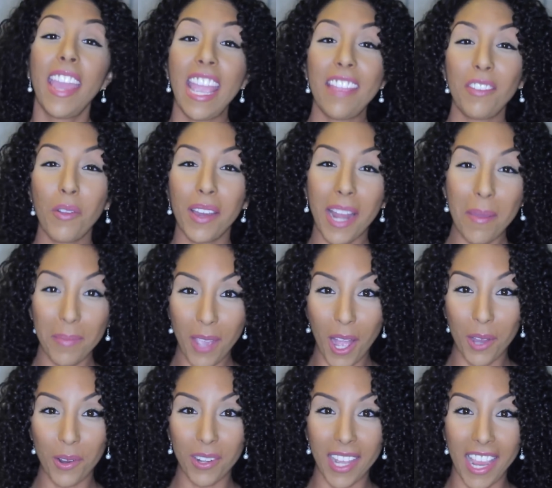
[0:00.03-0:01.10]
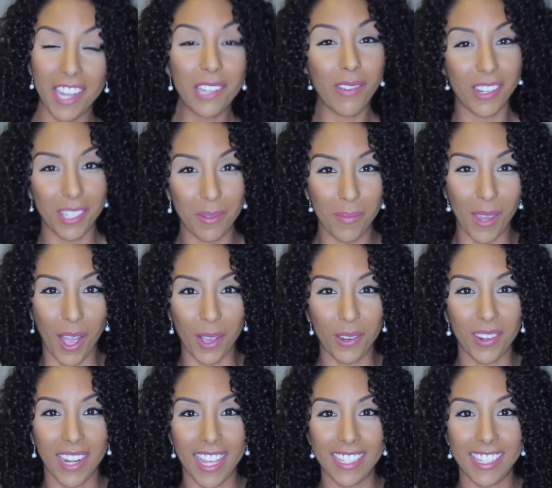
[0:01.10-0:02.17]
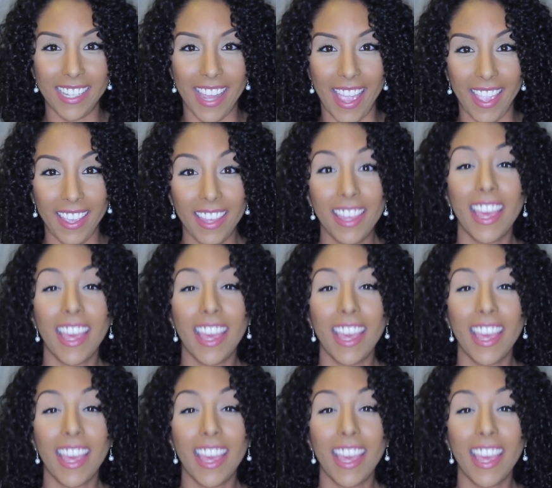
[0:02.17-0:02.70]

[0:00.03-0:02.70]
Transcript: Hey everyone, I'm Bianca Renee and you're watching Bianca Renee today.